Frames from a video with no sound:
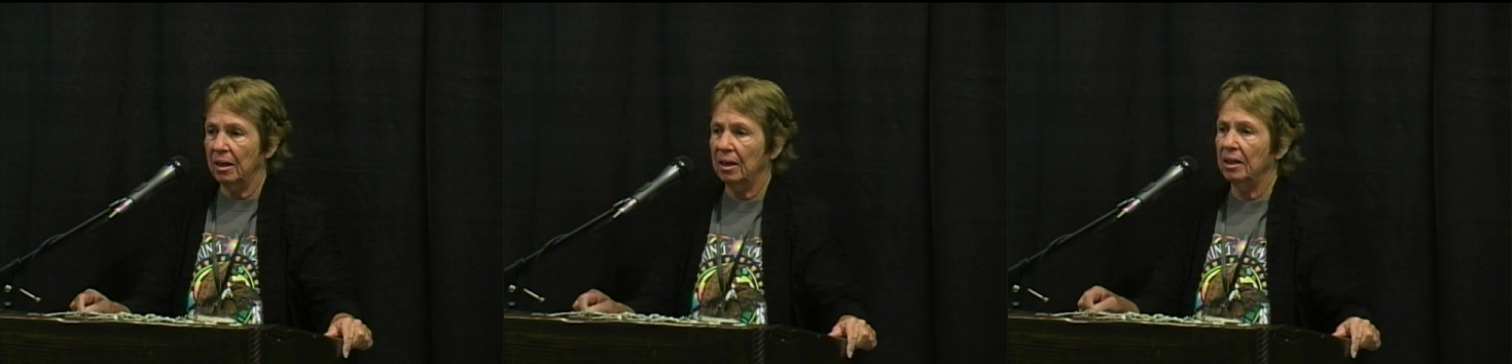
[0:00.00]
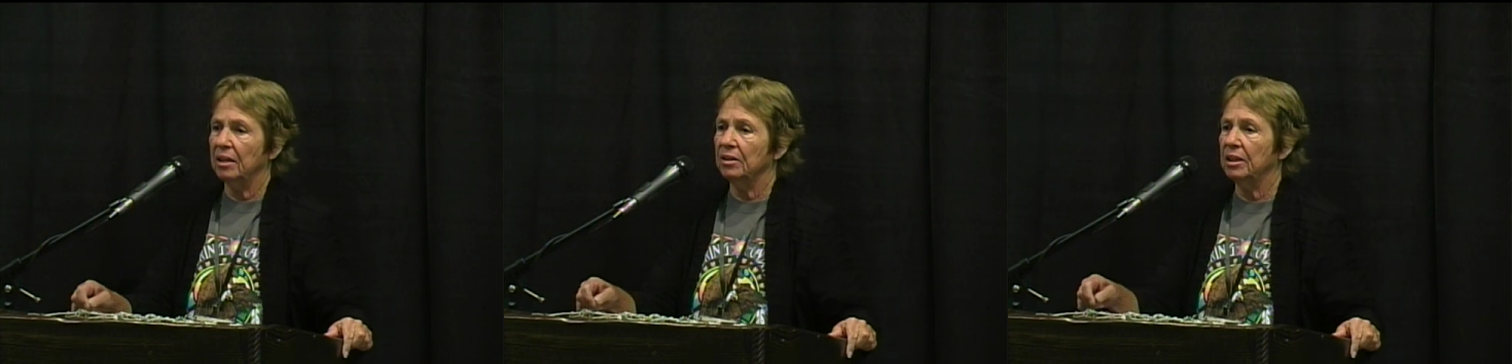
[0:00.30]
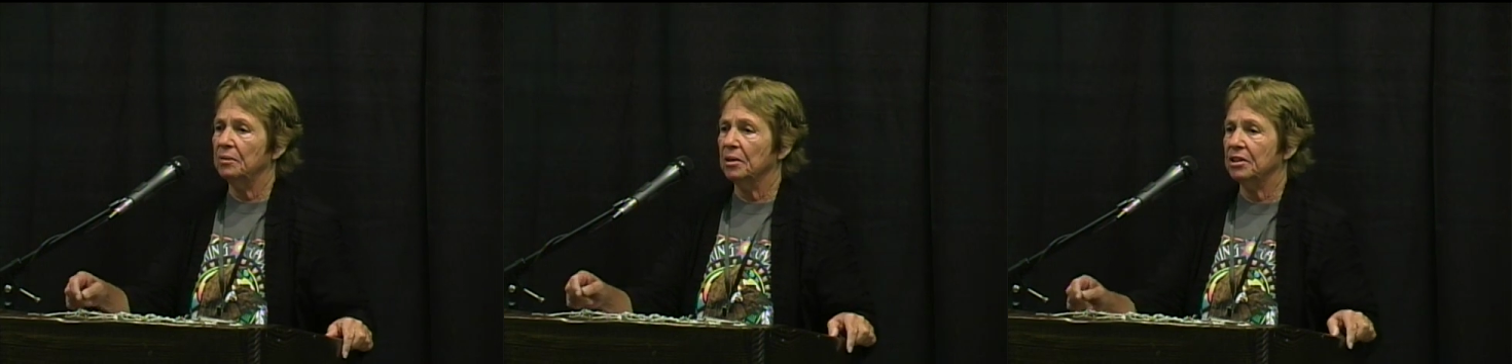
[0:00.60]

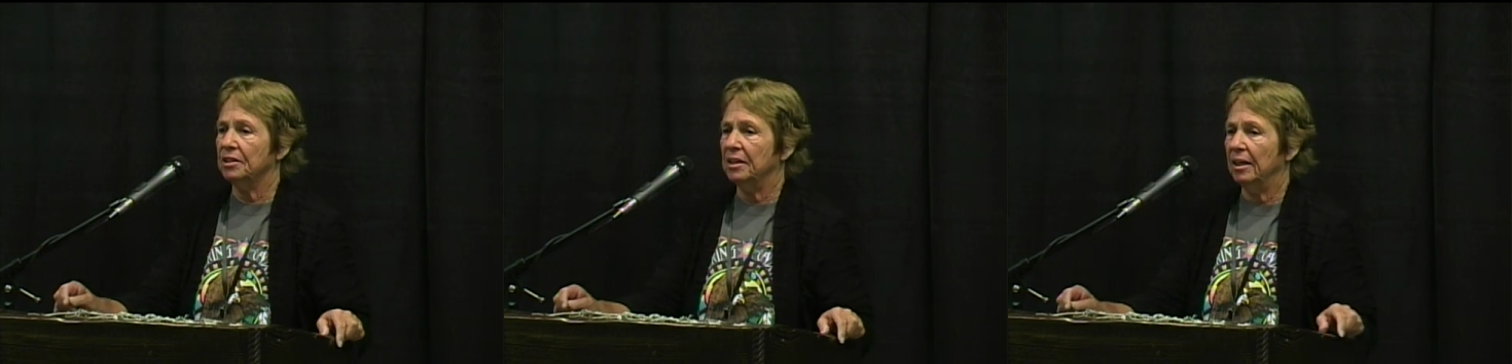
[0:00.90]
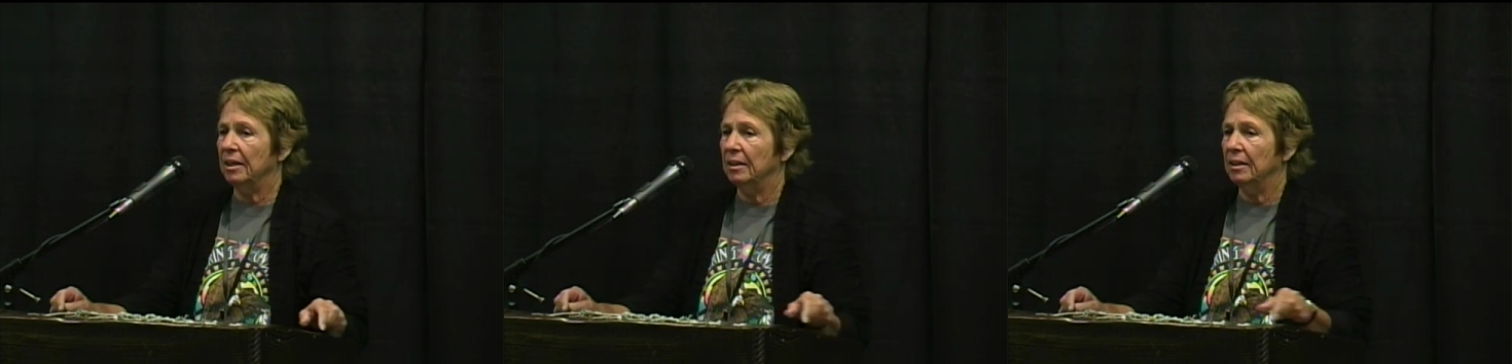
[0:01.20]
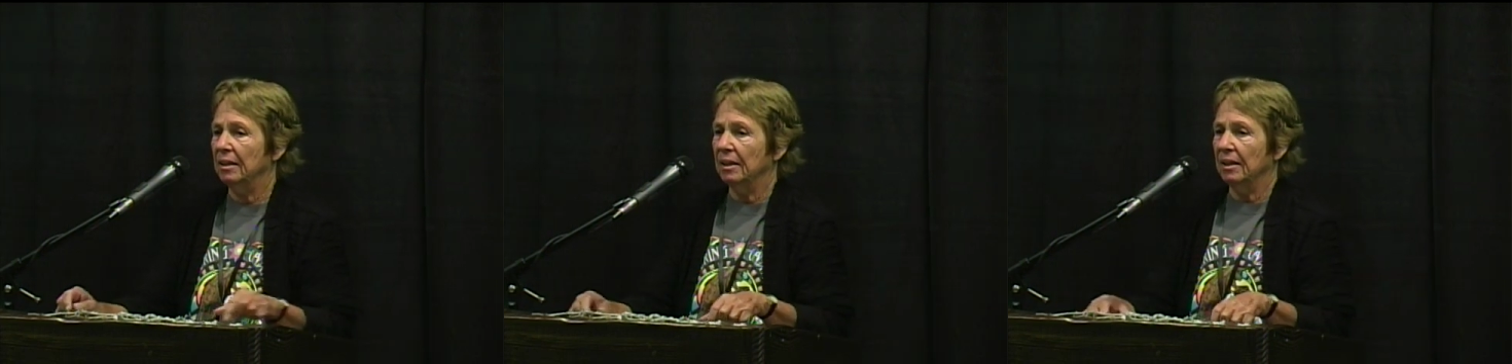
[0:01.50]
Good
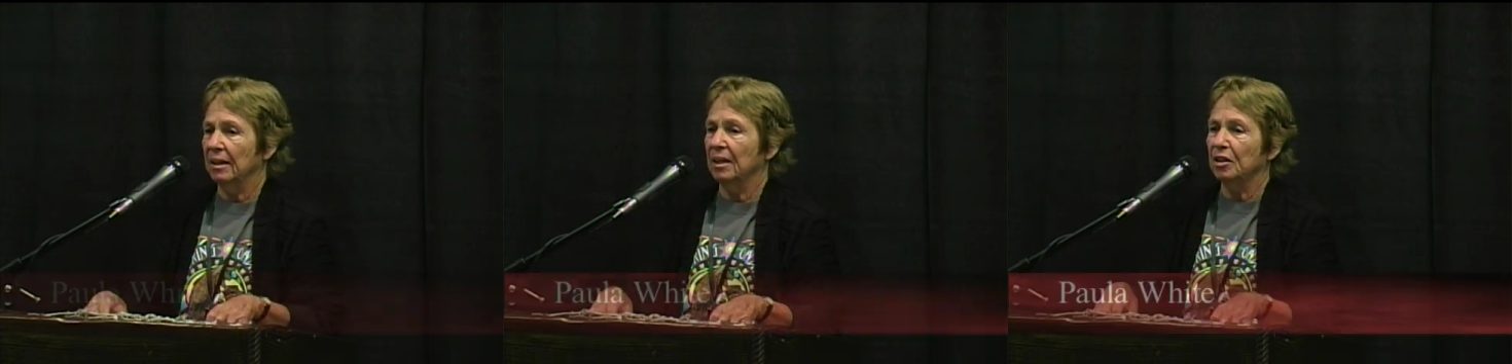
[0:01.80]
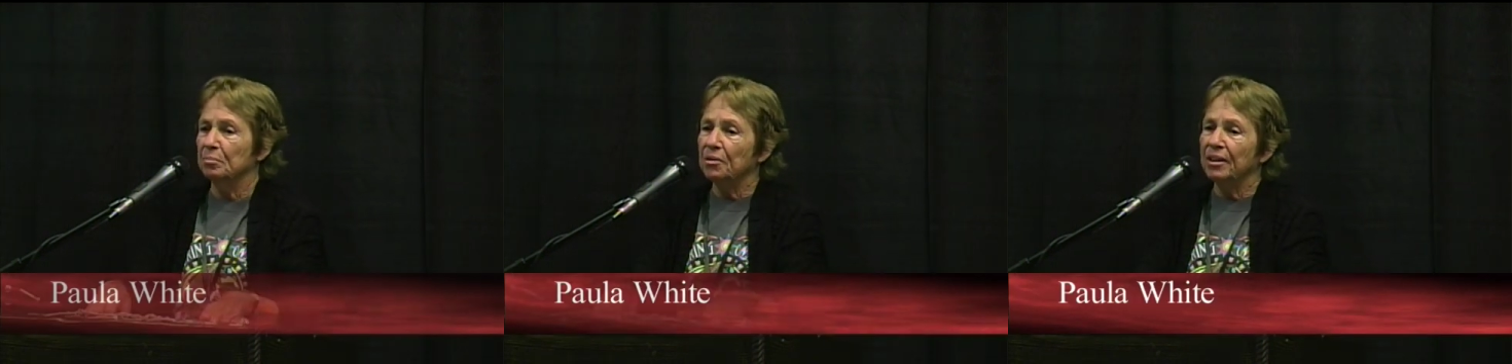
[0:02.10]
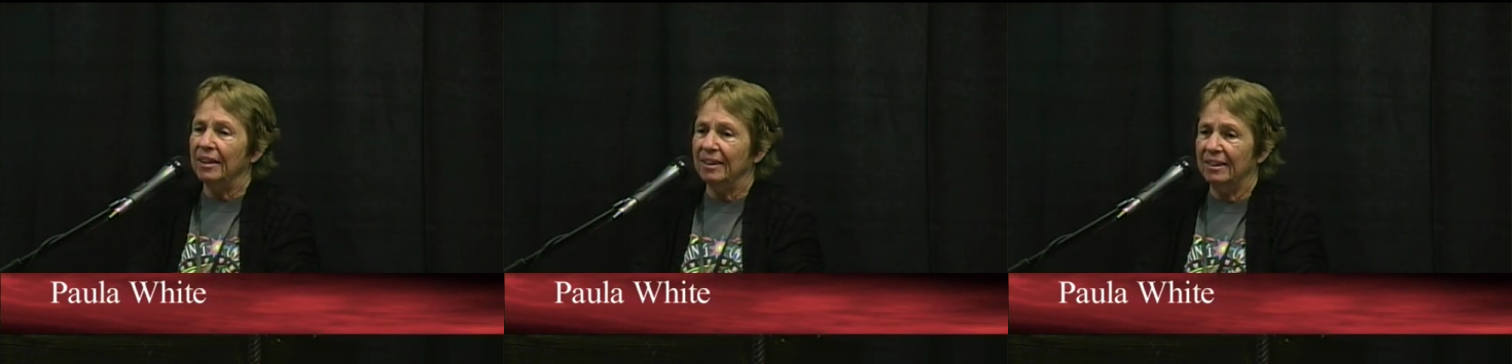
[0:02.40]

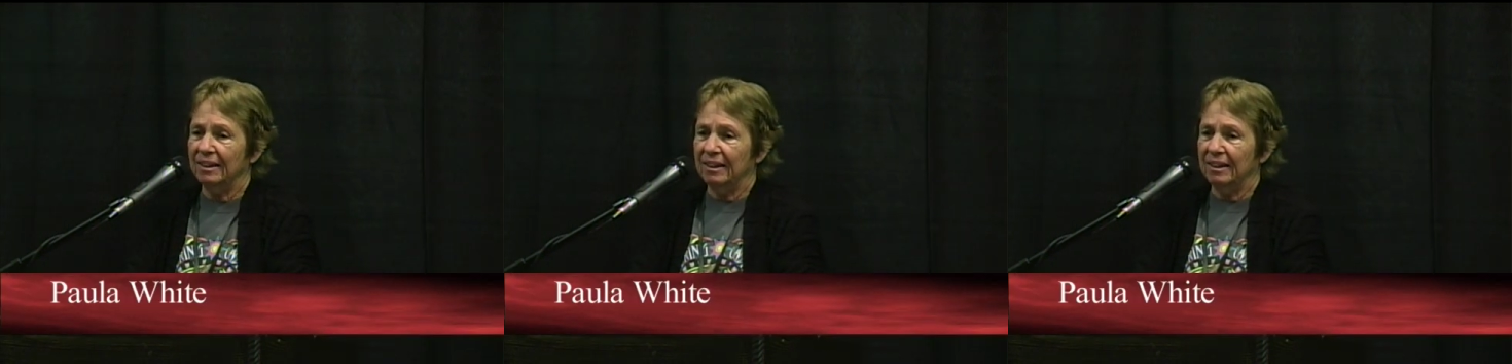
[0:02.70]
morning.